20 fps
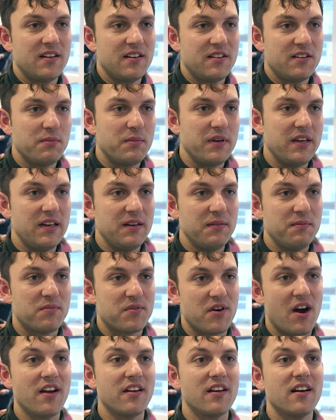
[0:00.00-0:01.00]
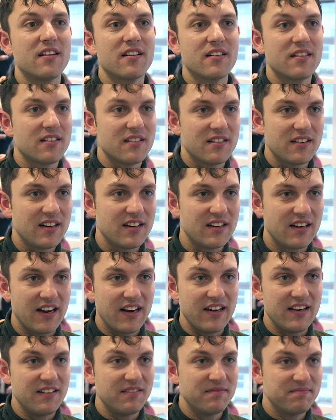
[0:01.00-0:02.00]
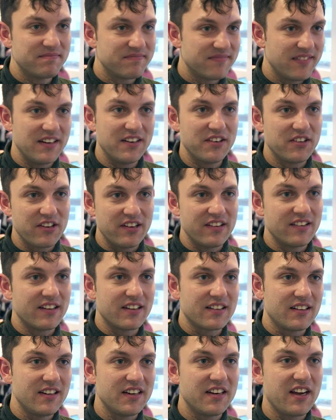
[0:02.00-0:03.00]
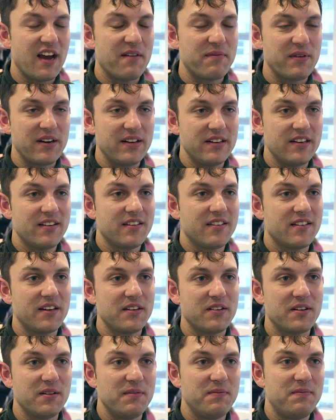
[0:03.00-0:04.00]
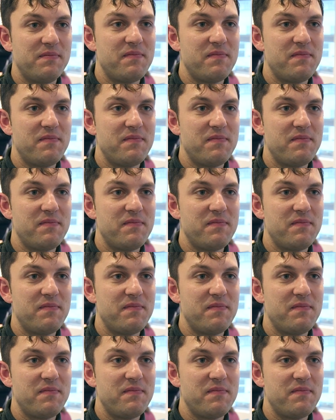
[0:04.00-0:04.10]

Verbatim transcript: to be products in a intrinsically capitalist system.